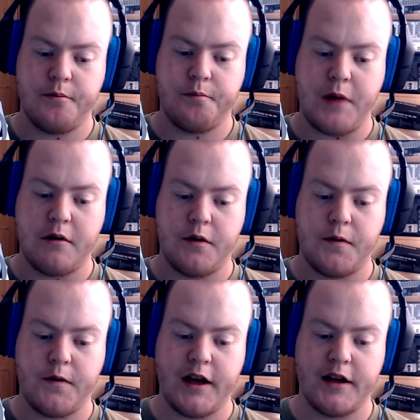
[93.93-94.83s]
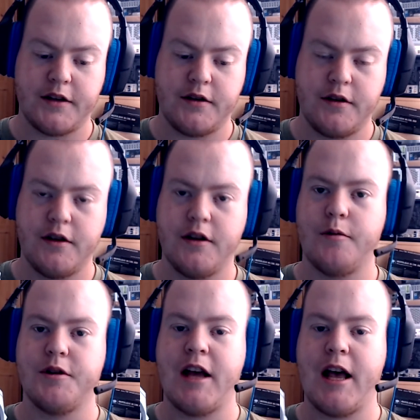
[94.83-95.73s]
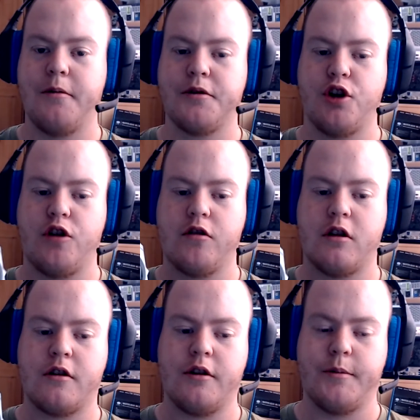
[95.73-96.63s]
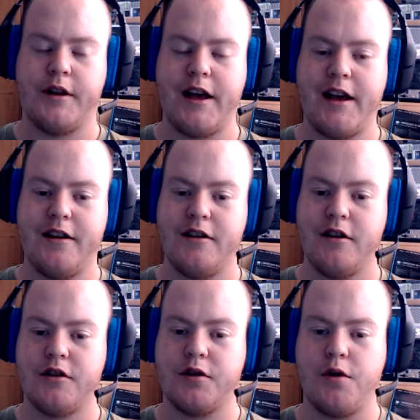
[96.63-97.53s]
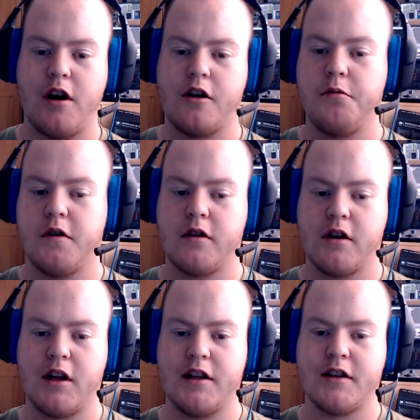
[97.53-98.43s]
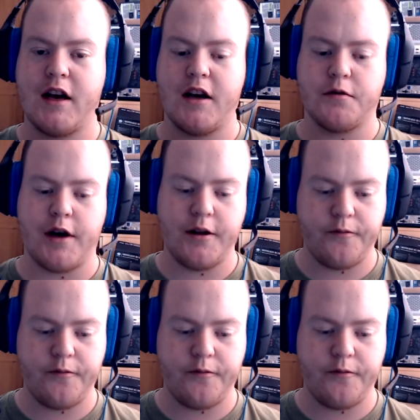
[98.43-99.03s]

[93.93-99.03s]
power phase, which helps overclockability, so we are going to be overclocking this guy as well.